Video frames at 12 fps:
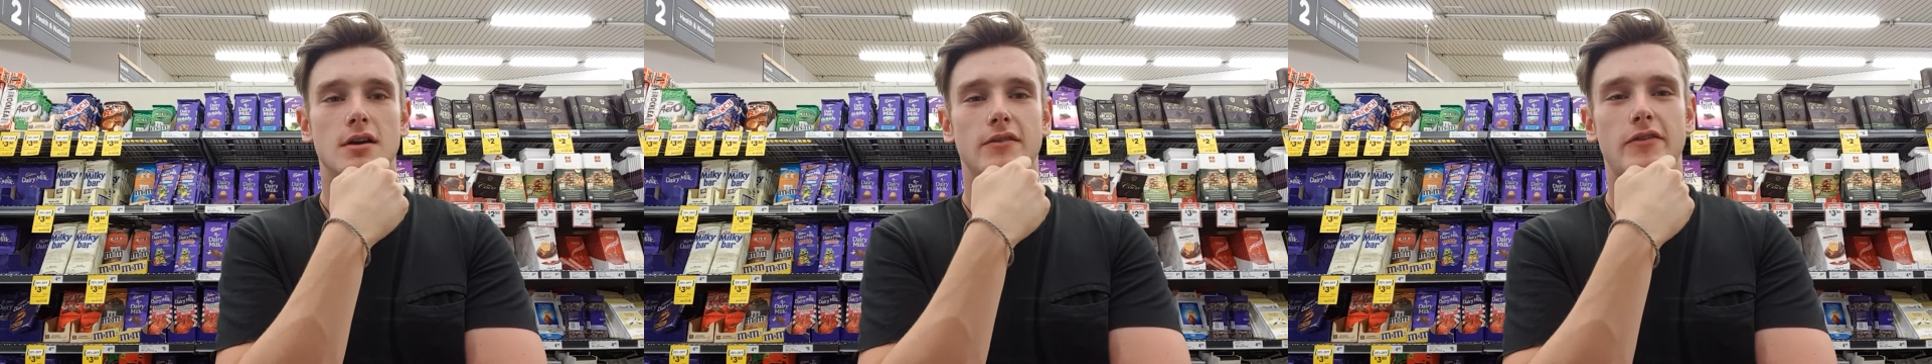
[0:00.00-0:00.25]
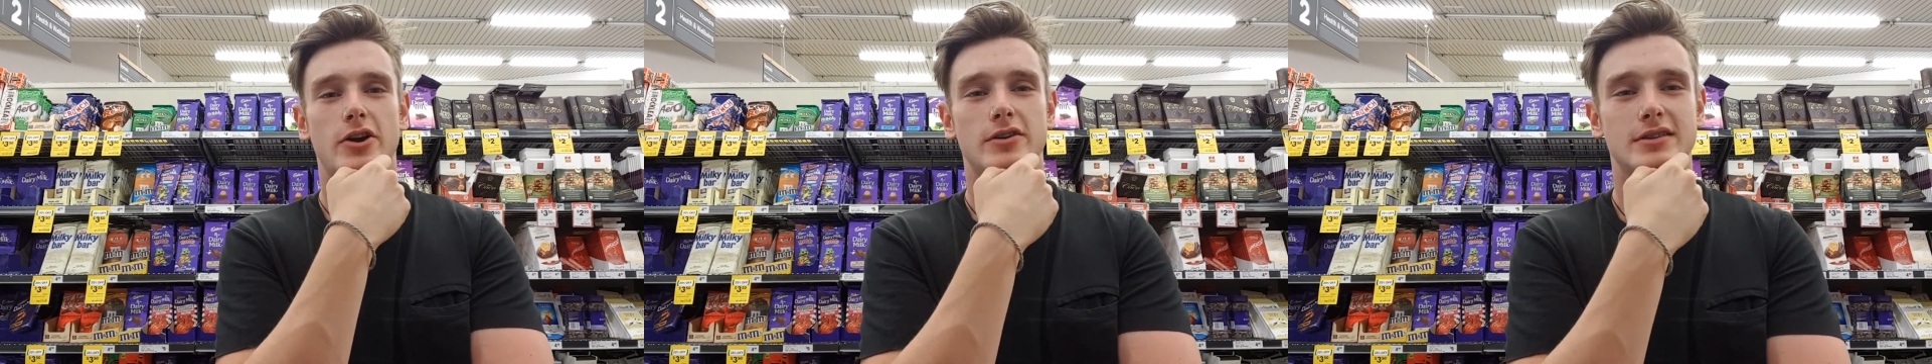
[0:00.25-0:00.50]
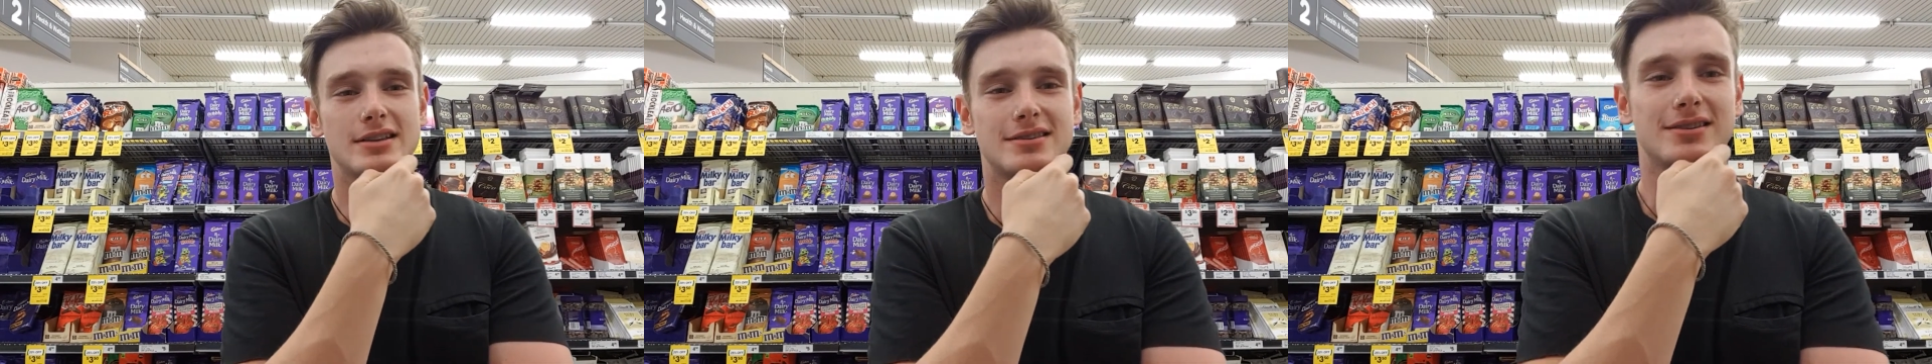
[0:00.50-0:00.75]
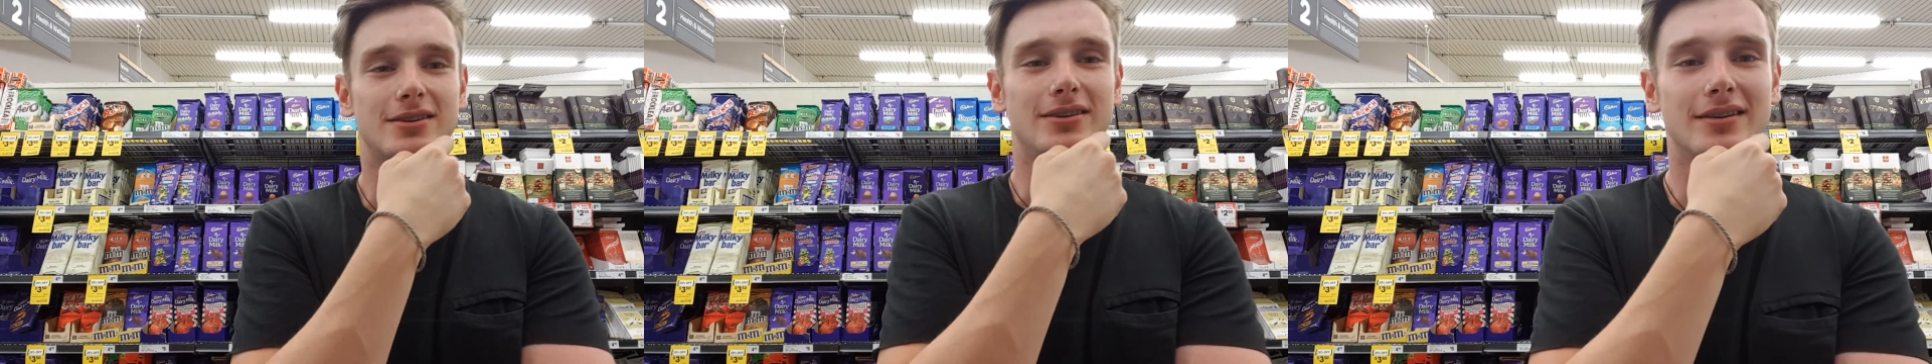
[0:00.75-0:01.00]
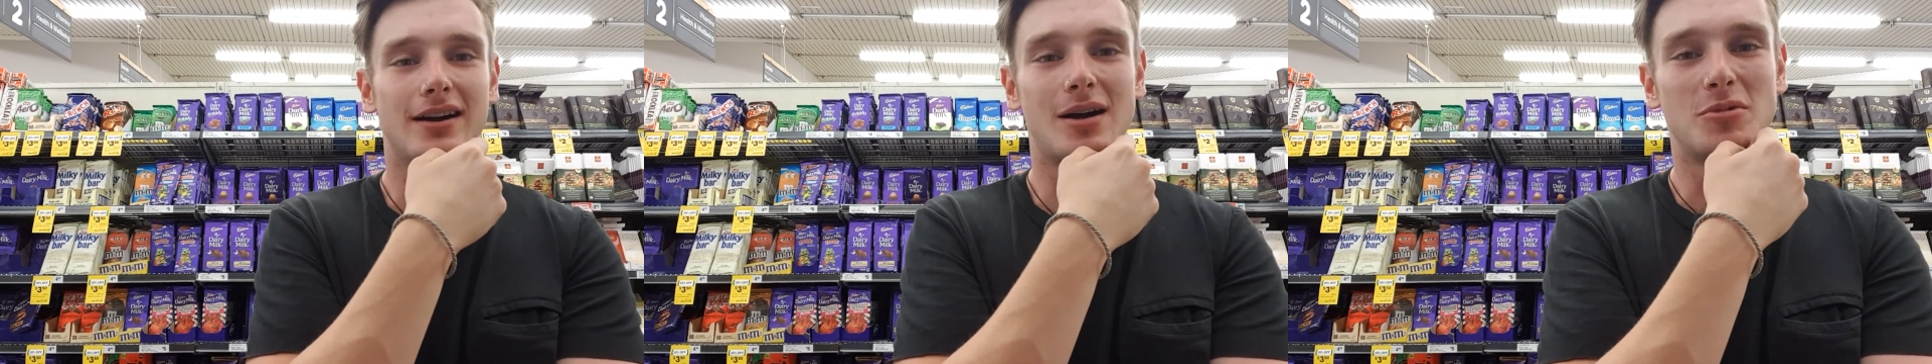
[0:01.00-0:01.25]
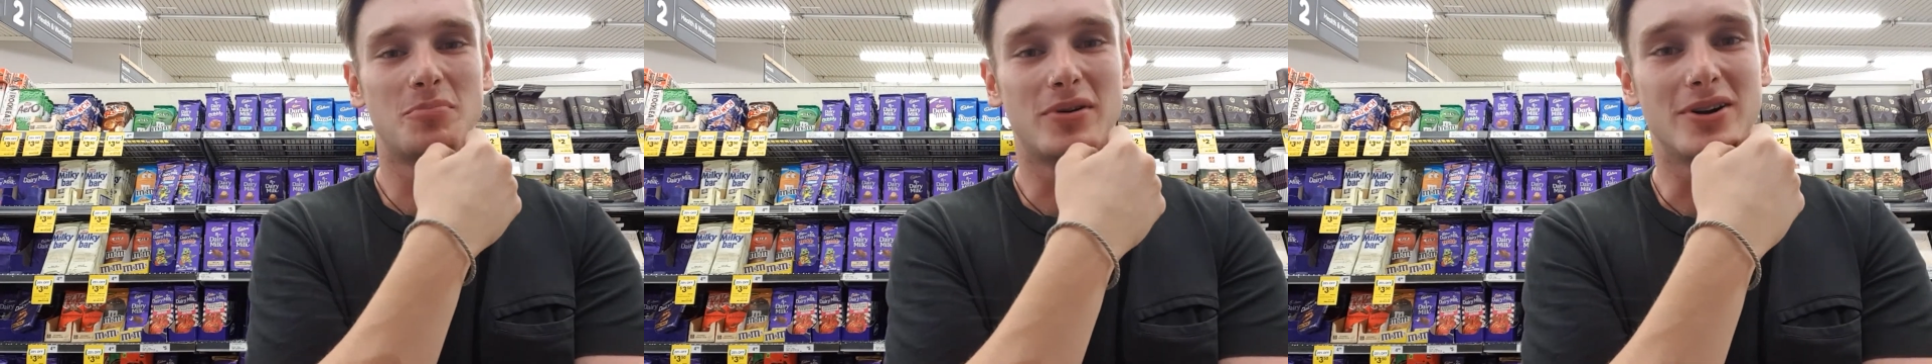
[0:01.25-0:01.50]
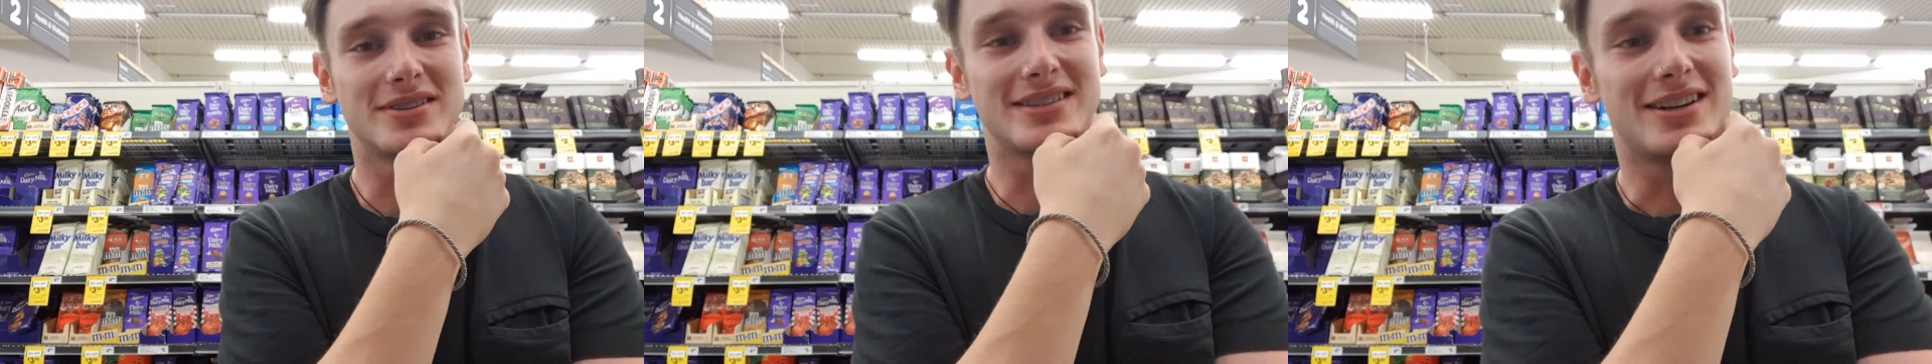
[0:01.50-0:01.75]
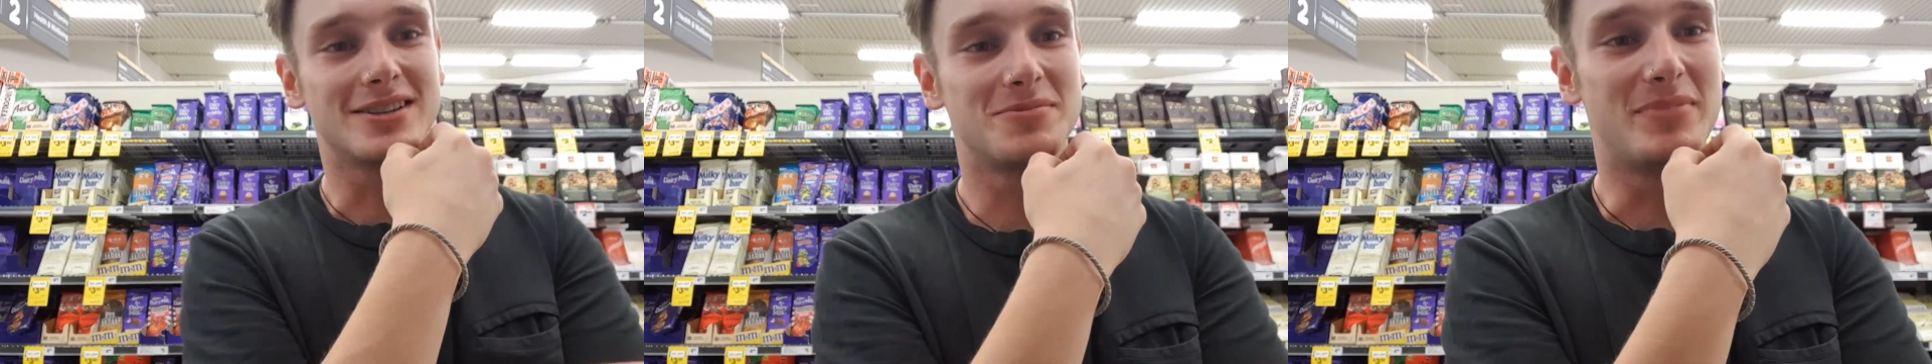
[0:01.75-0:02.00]
Have you ever heard that song, I'm a boss
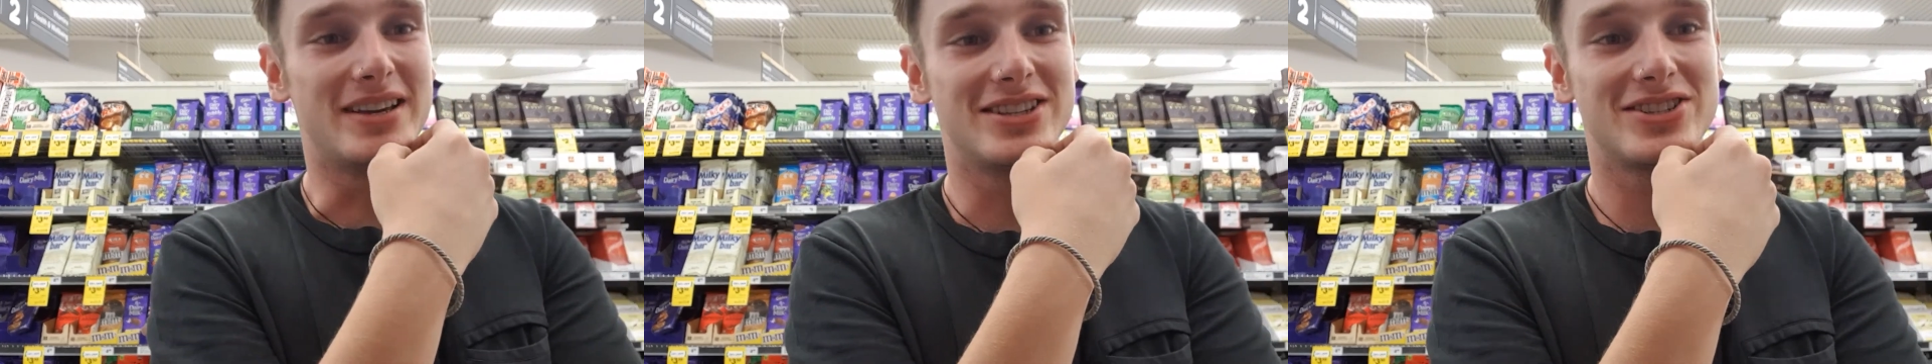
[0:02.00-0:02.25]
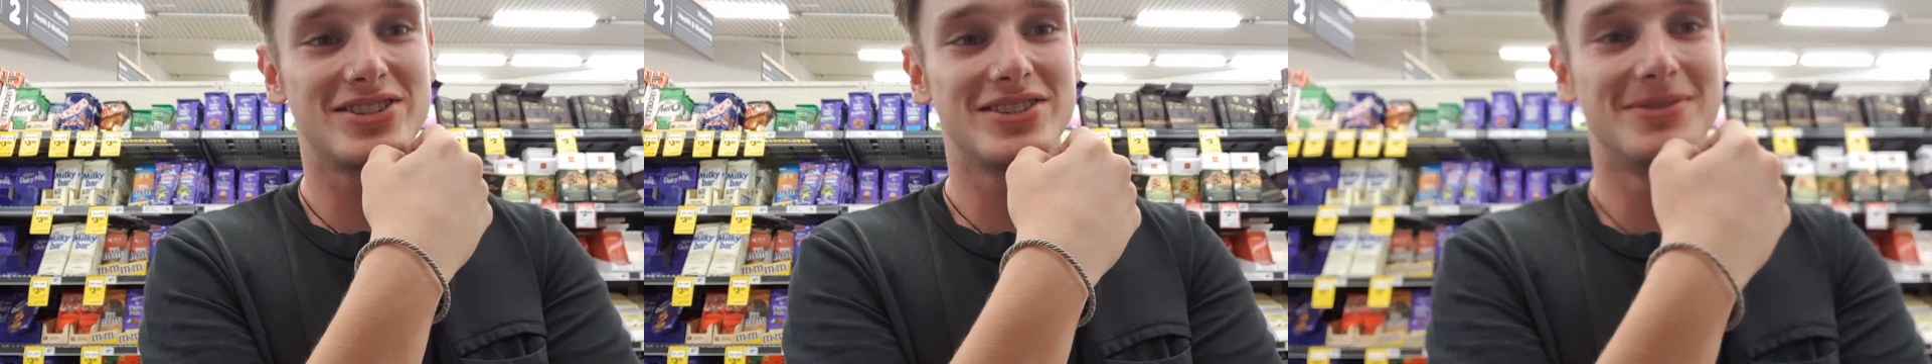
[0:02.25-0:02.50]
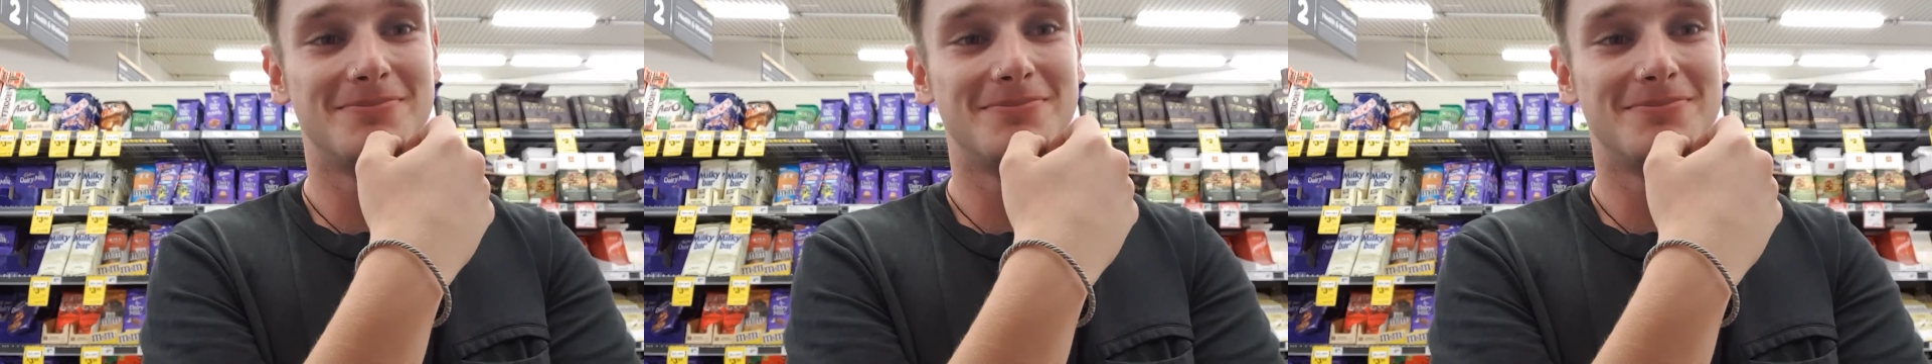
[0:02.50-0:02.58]
ass bitch?